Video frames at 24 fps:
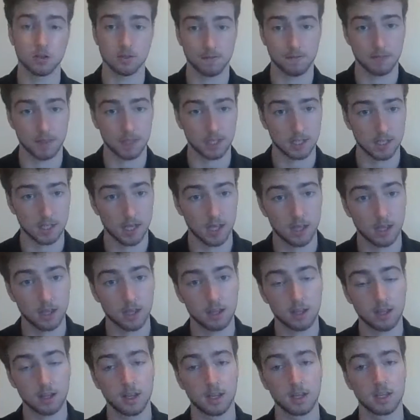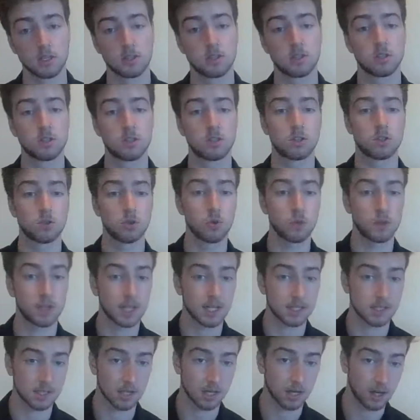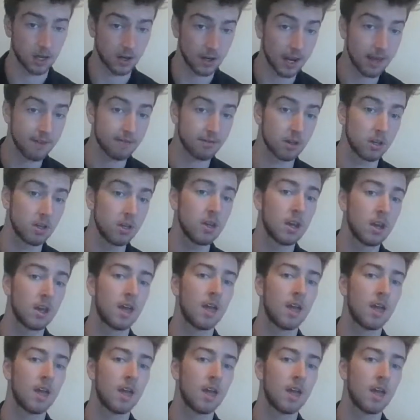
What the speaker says: of the year in 2011